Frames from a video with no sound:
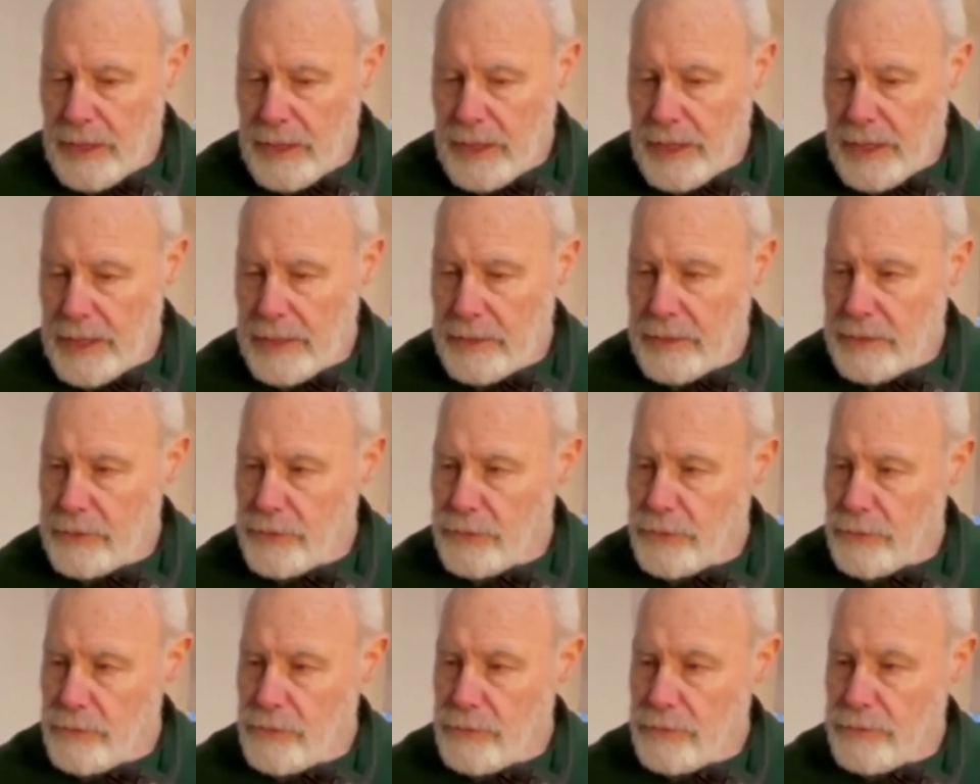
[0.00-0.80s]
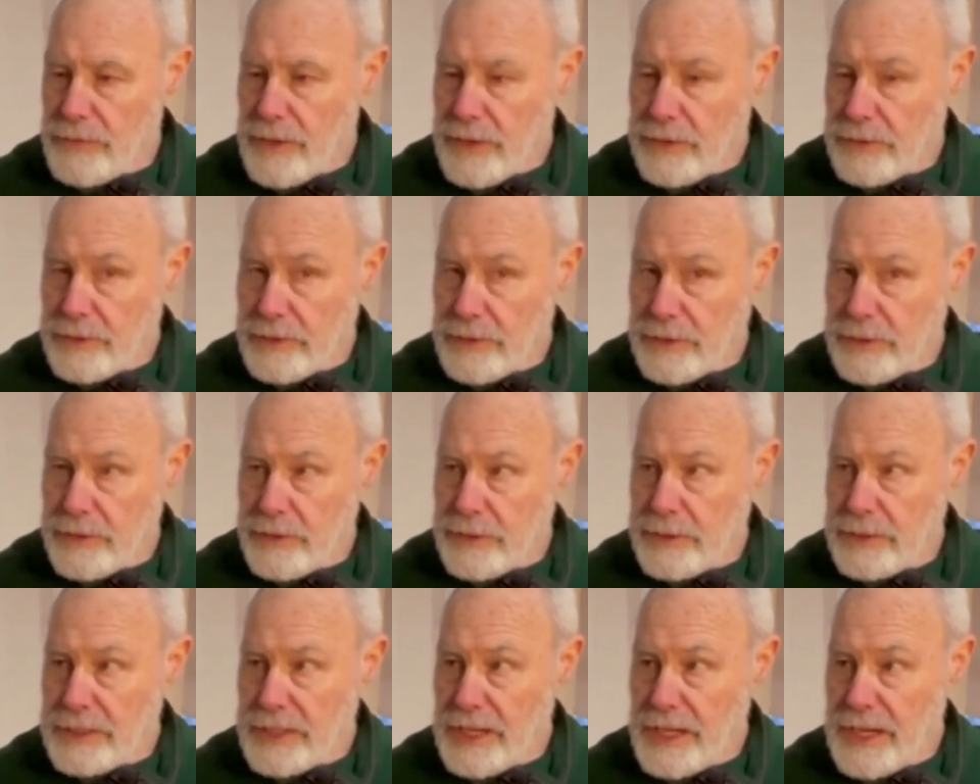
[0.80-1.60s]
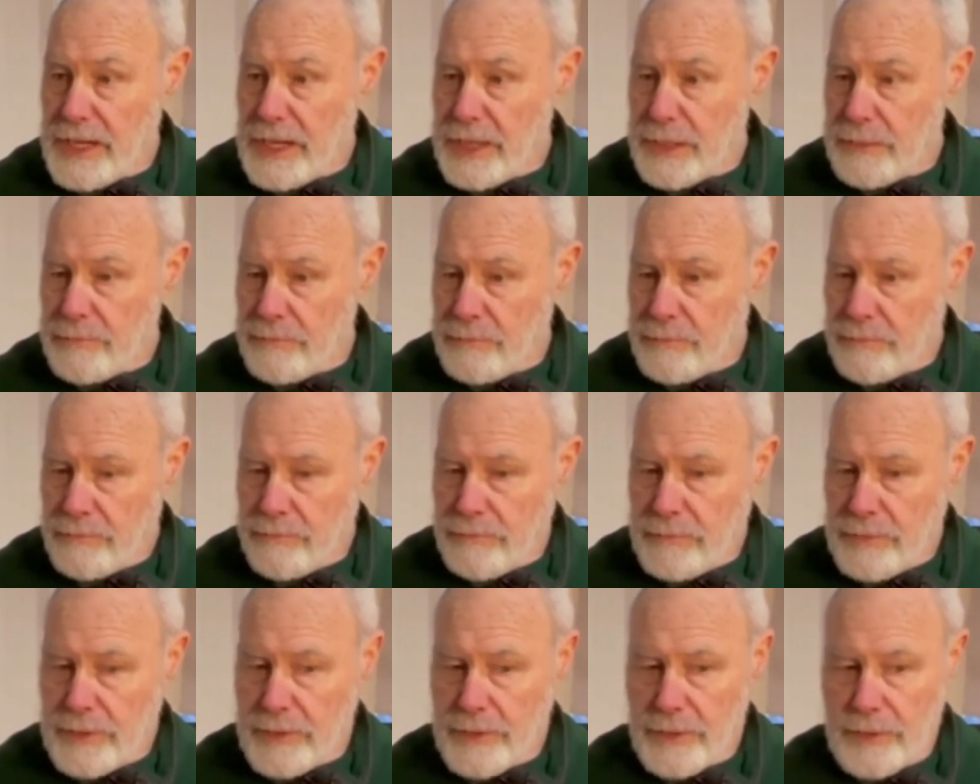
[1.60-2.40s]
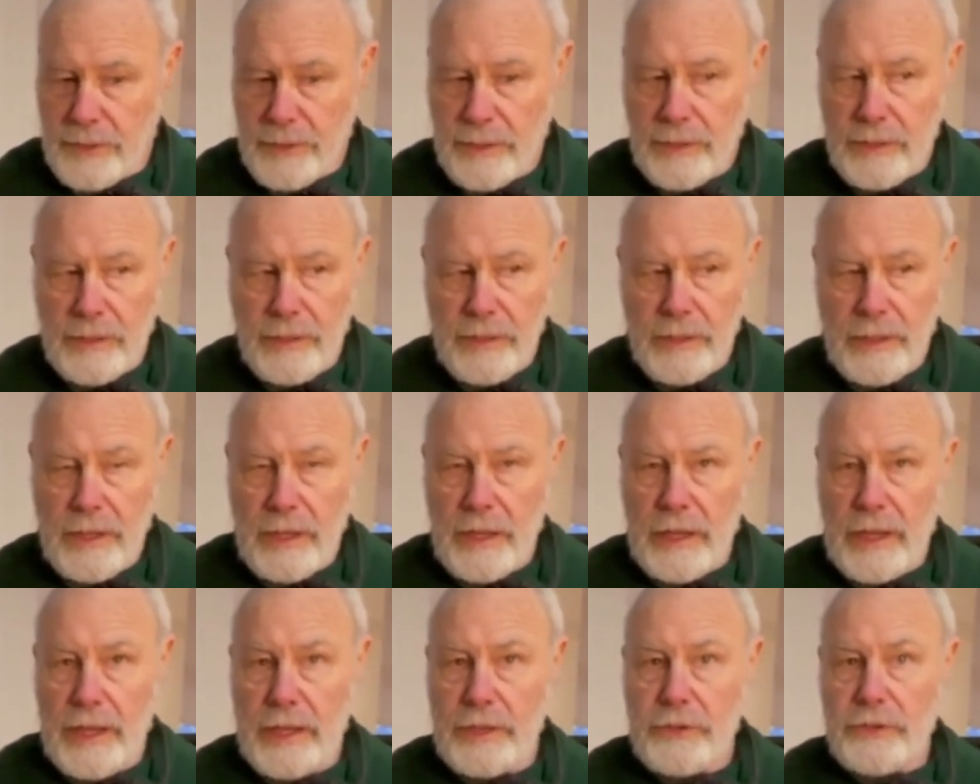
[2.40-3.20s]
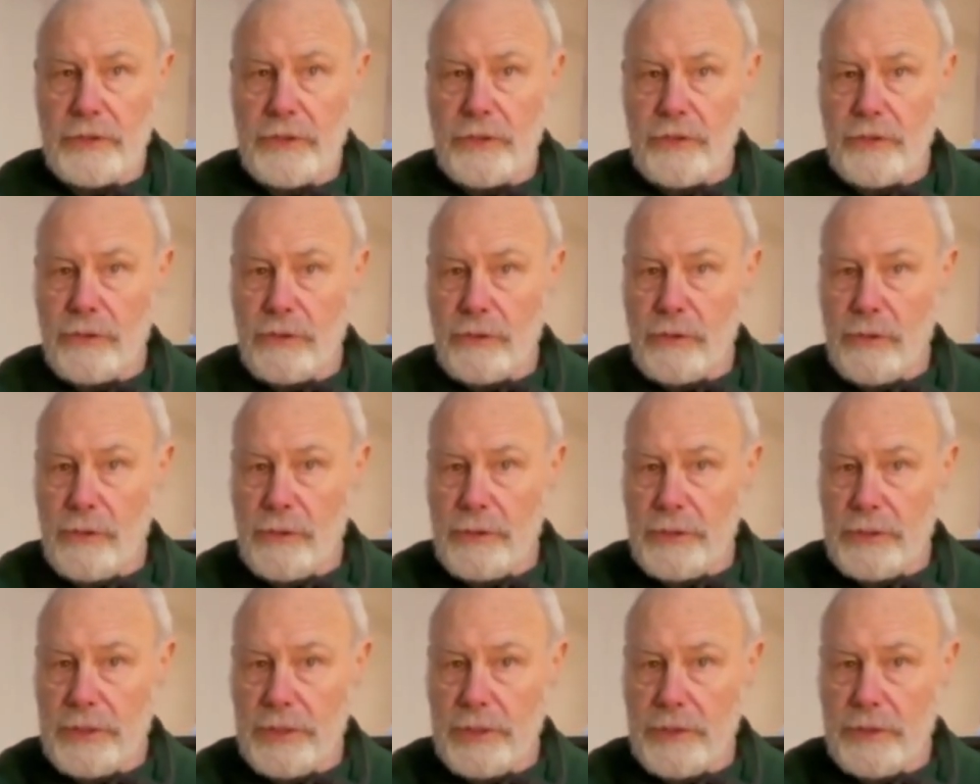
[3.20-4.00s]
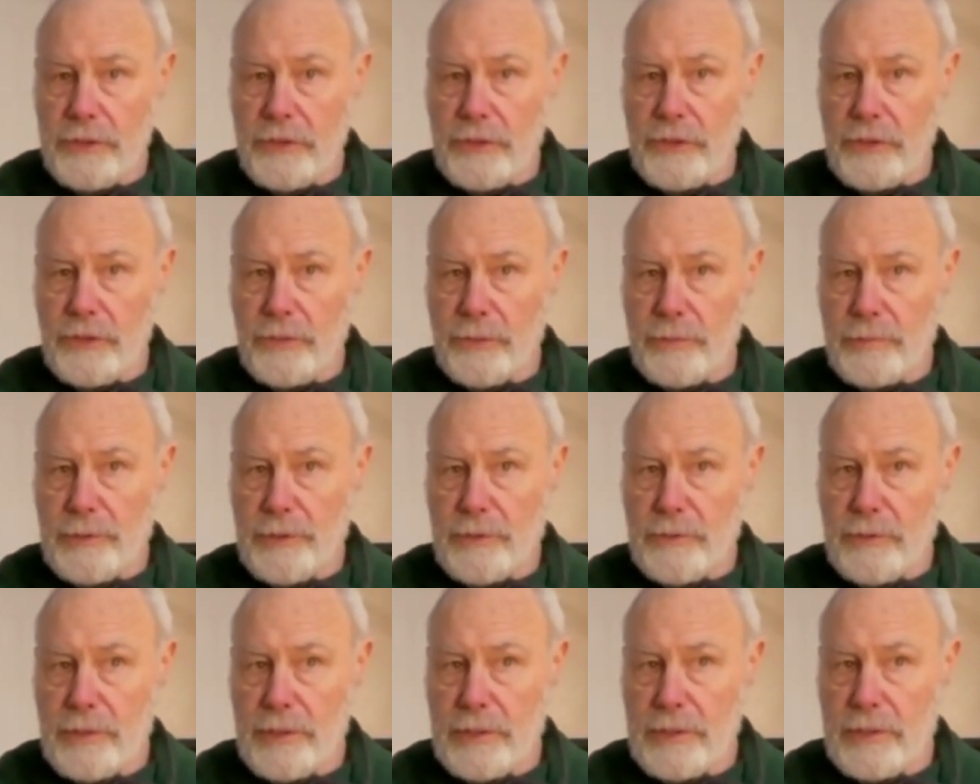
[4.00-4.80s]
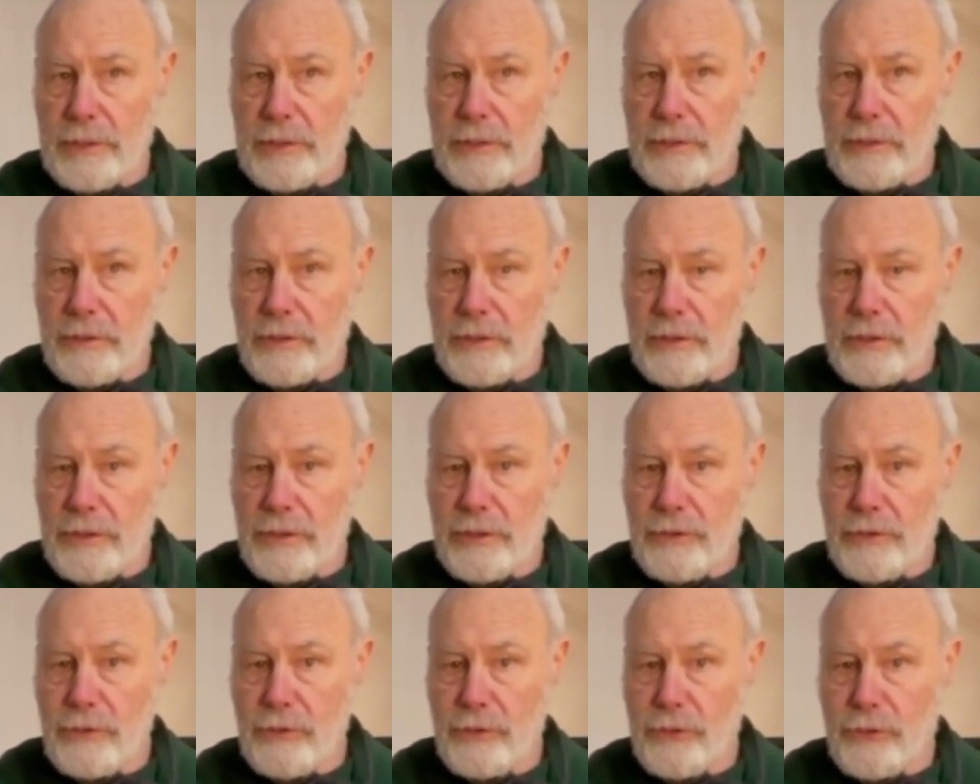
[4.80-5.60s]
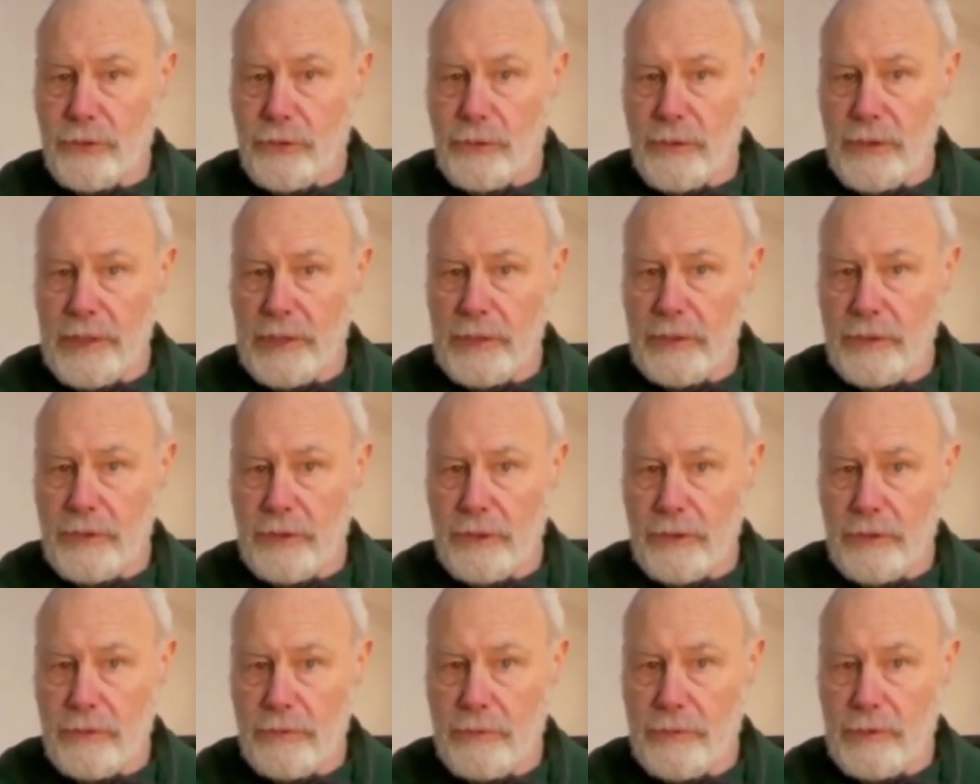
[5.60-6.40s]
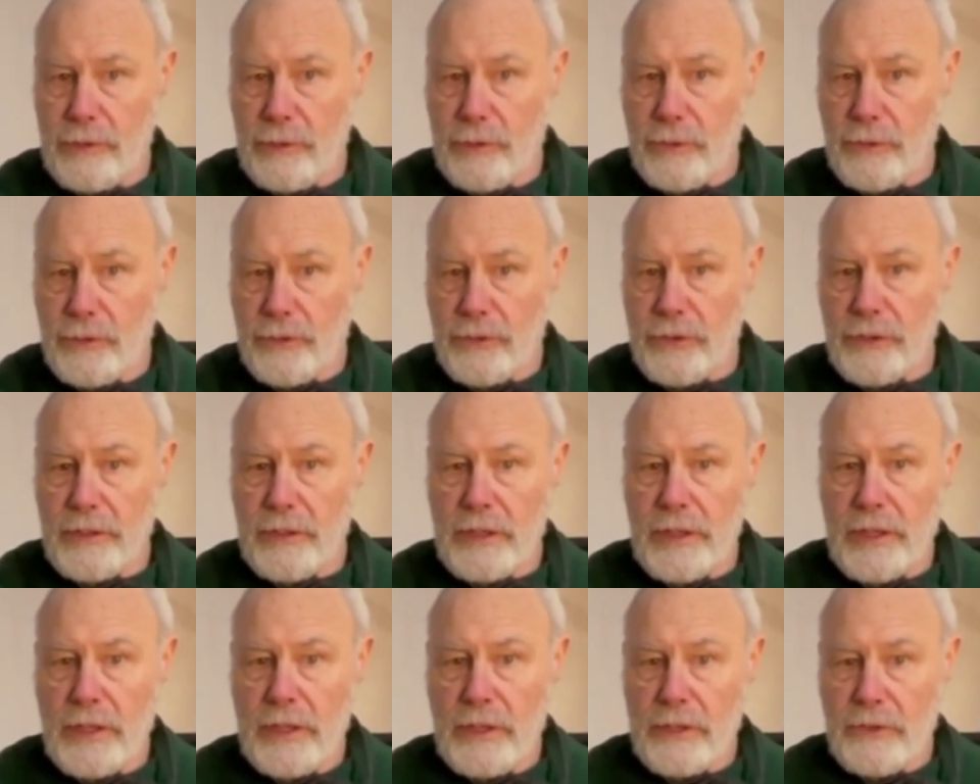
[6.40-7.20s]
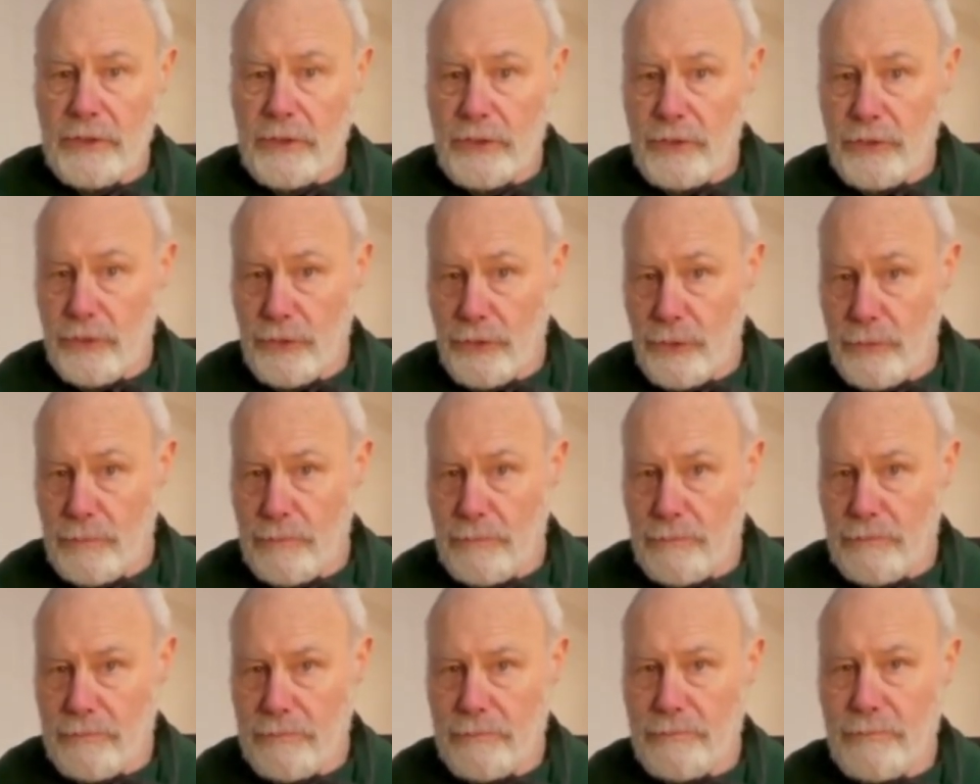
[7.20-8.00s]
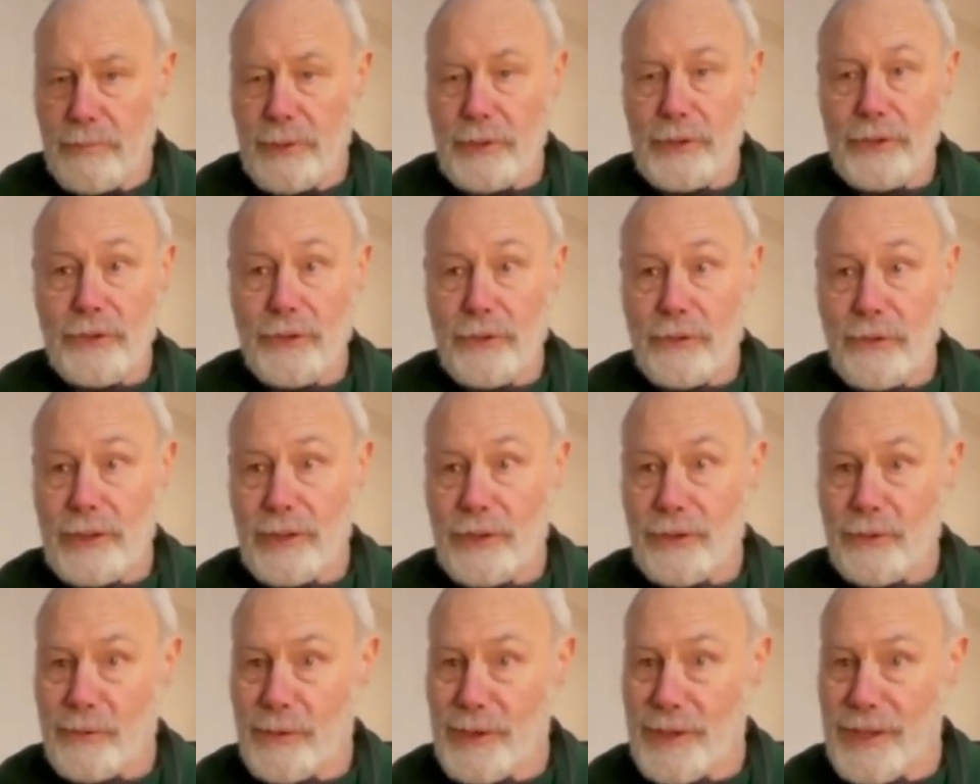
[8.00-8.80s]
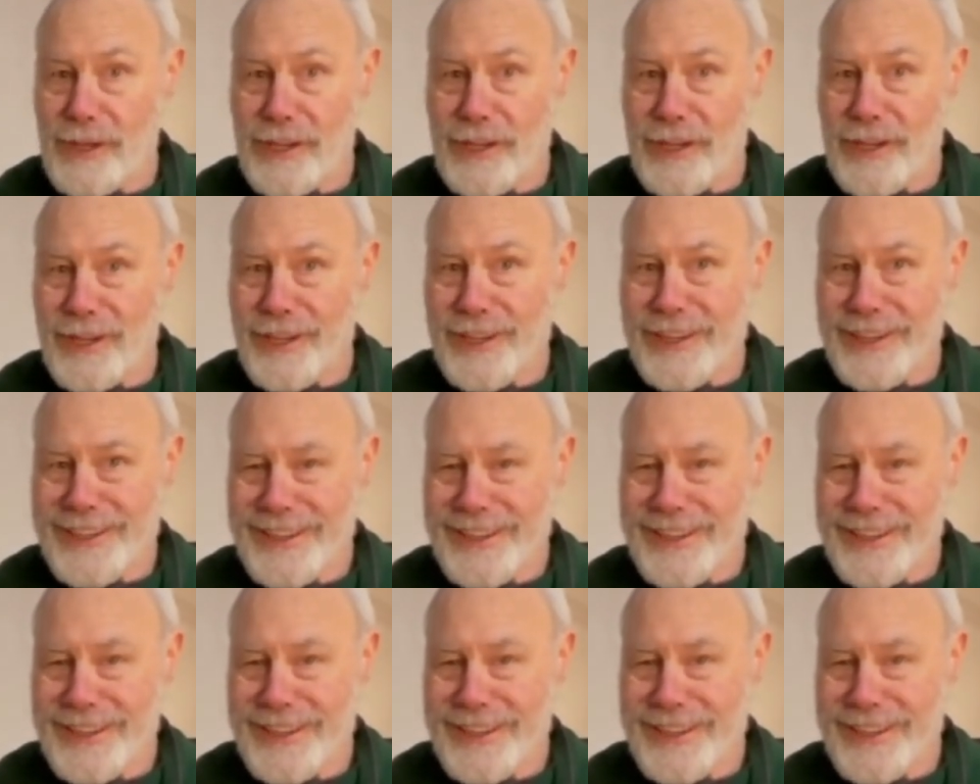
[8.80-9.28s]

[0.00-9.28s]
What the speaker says: And so you've got the time here, and since you know the distance between the two screens that you've used, since you put the screens where they are,